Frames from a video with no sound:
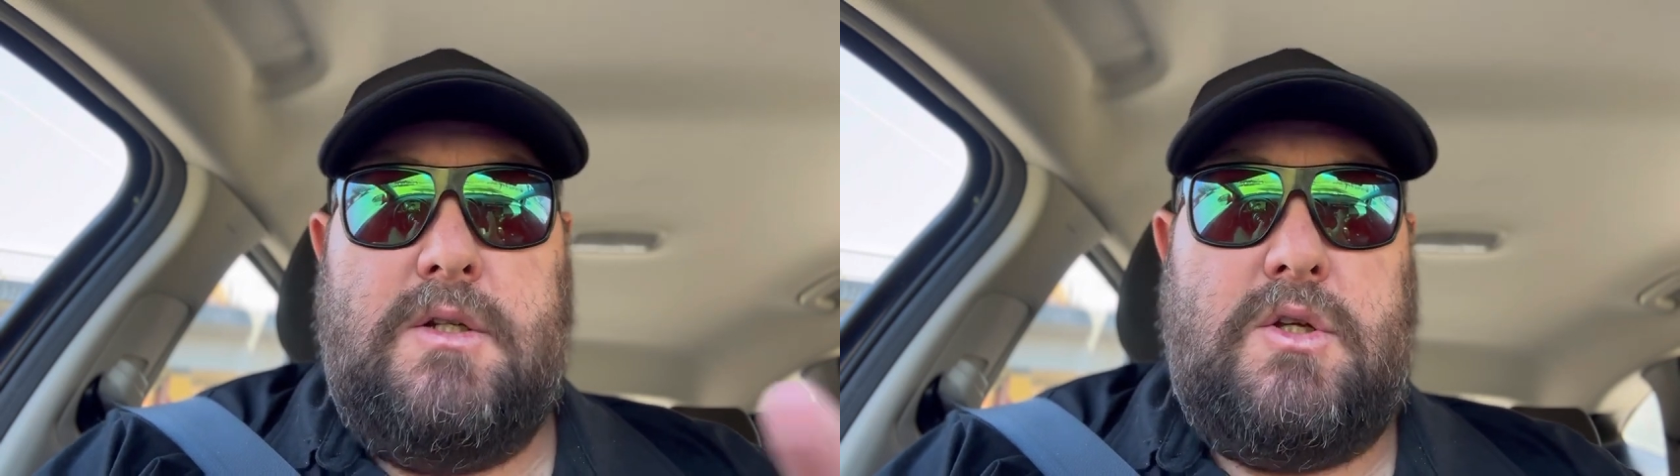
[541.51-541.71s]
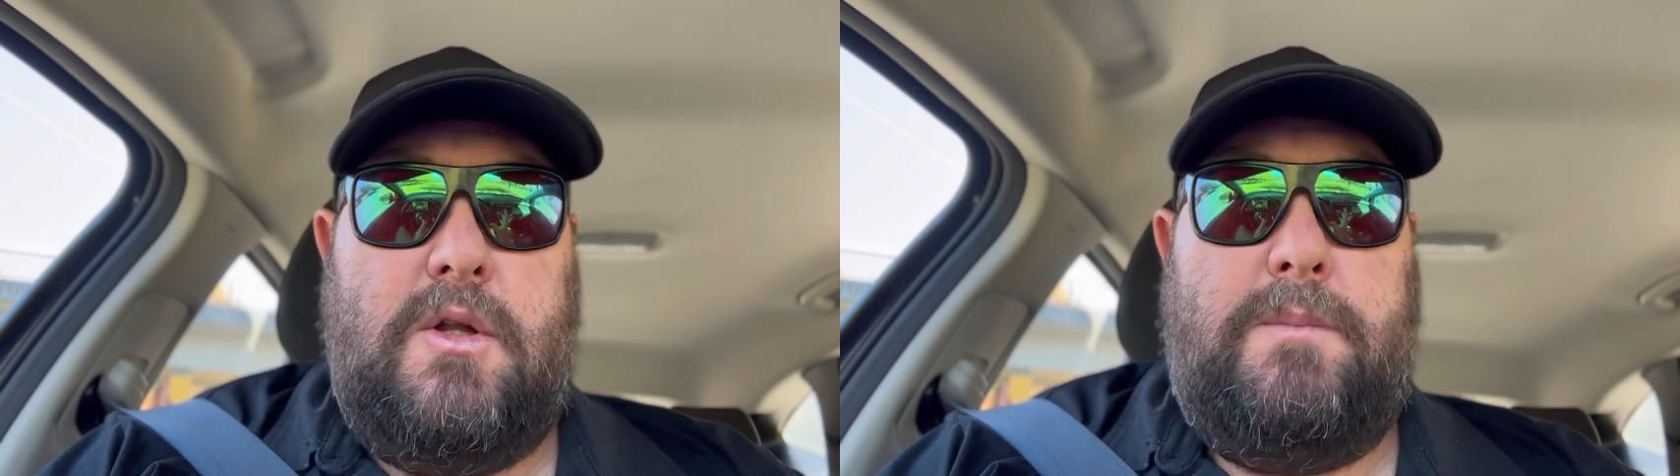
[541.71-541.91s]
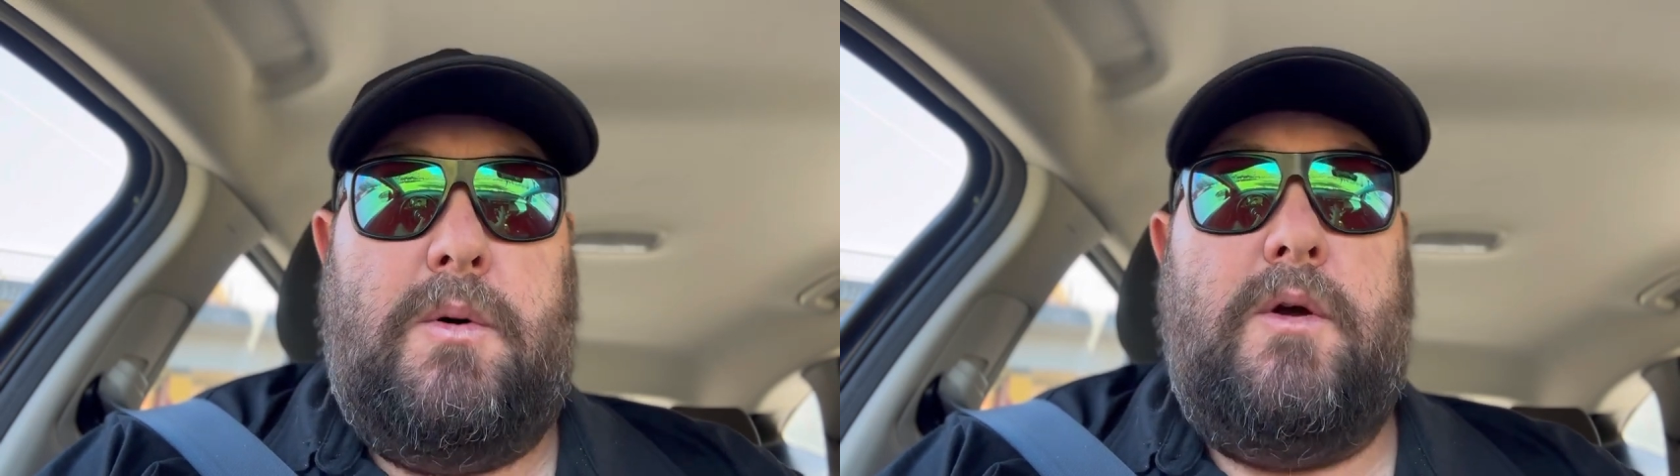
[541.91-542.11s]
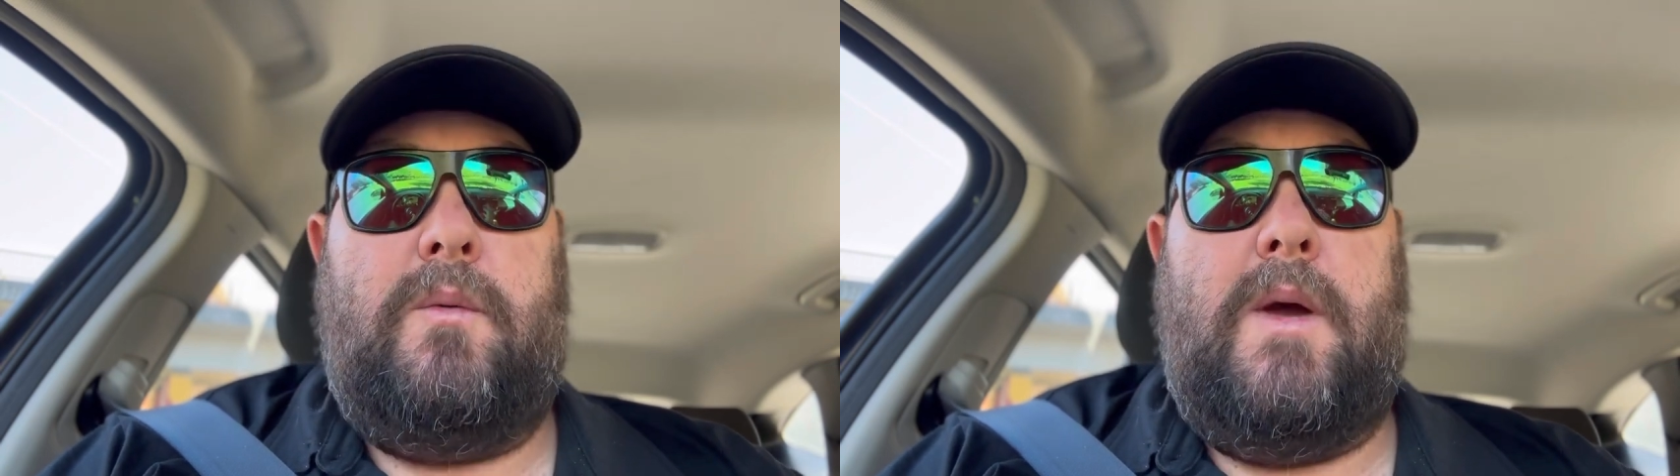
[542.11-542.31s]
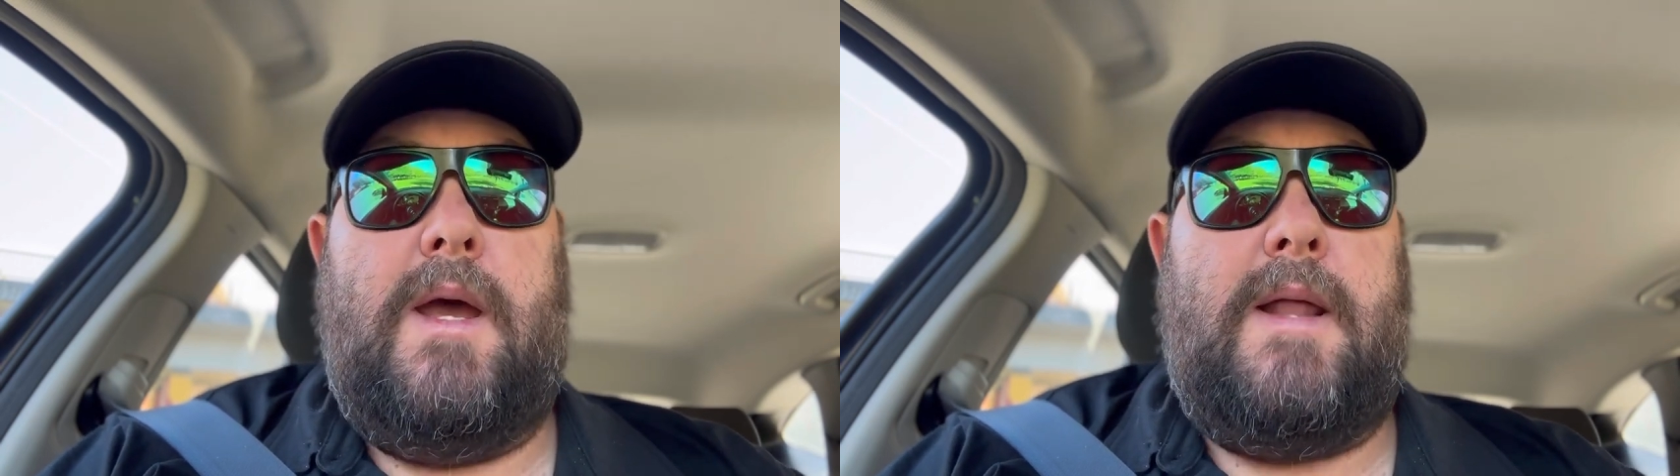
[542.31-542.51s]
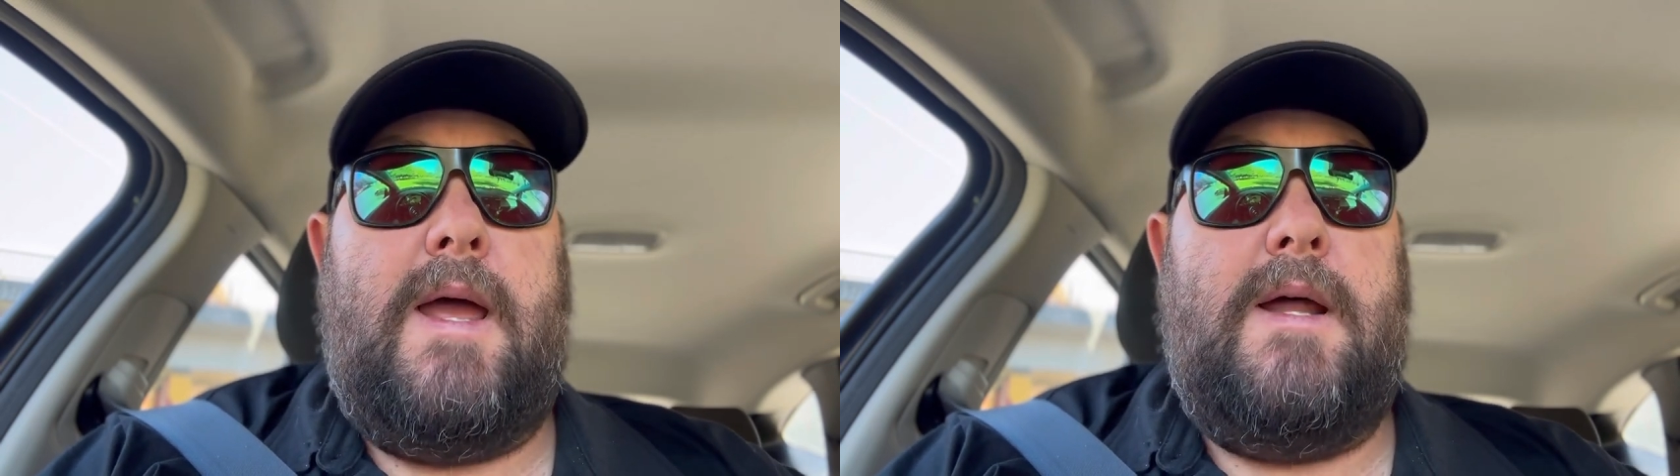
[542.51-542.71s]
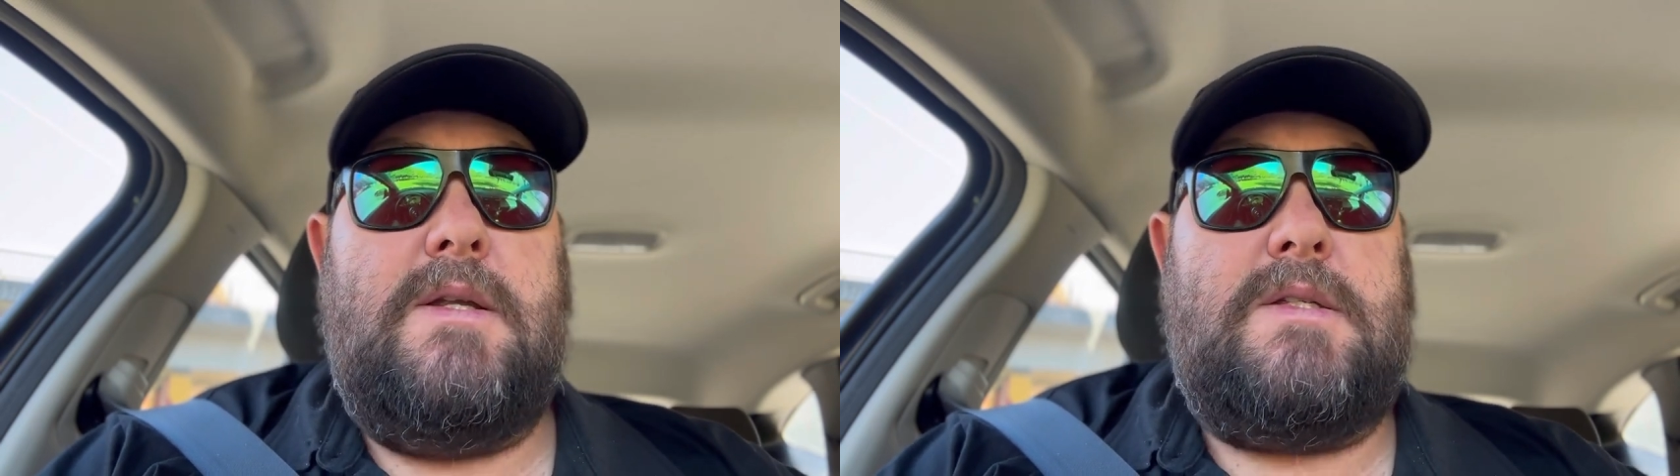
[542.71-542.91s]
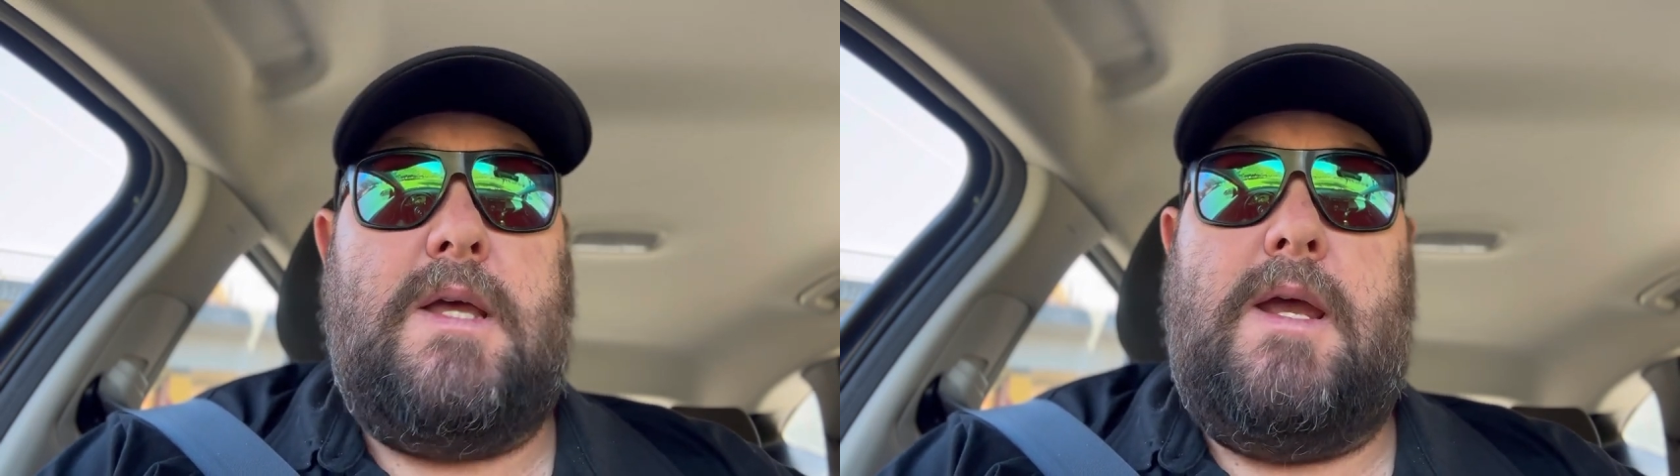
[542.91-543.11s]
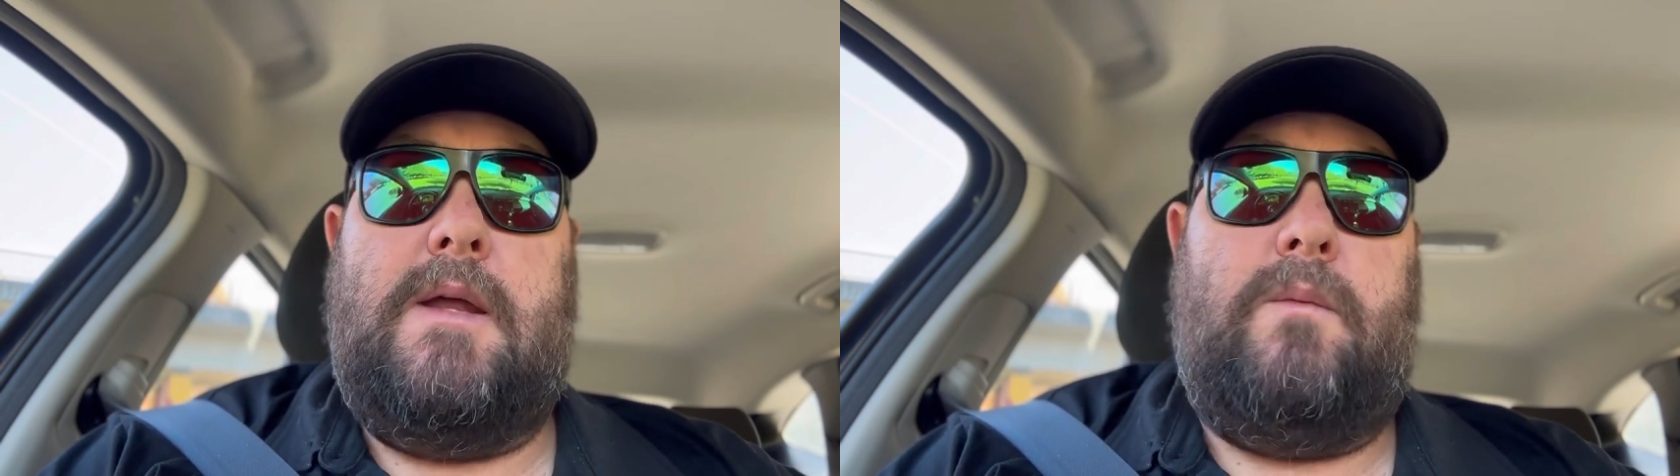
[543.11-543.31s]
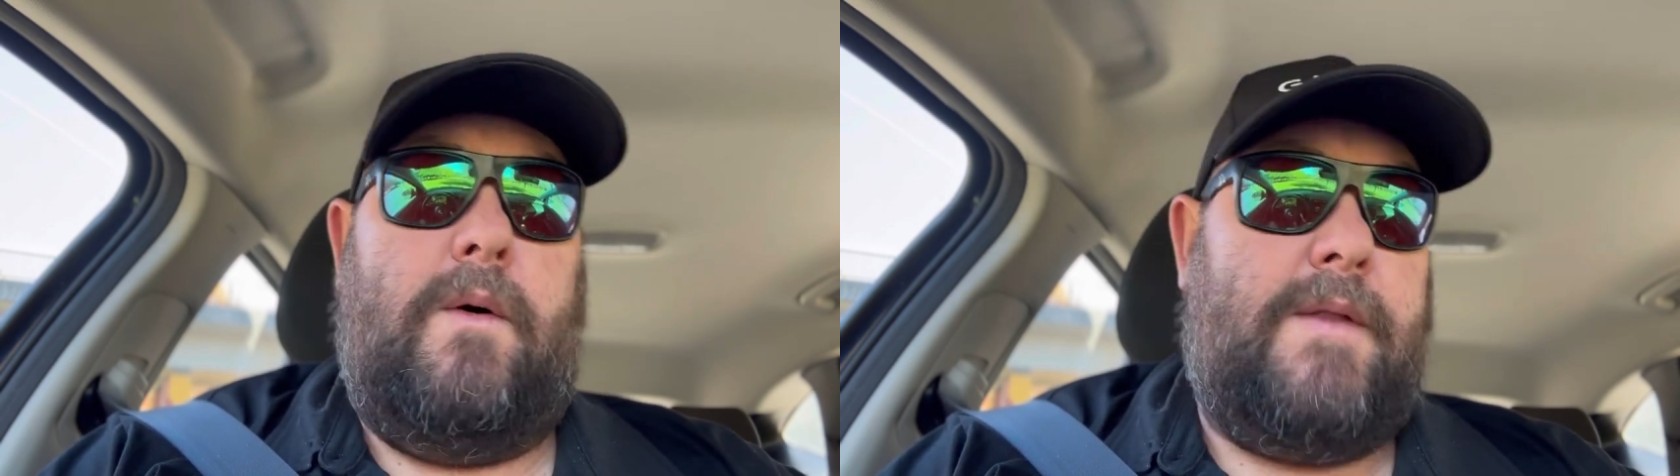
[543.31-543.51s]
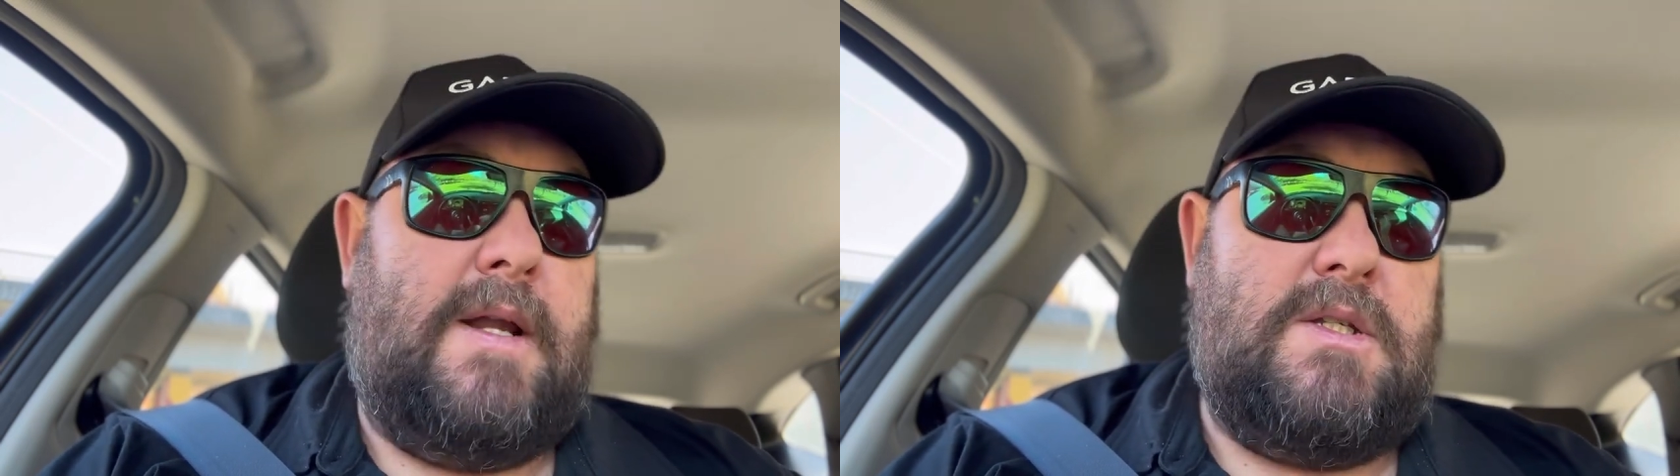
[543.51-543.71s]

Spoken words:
to the point where they understand what that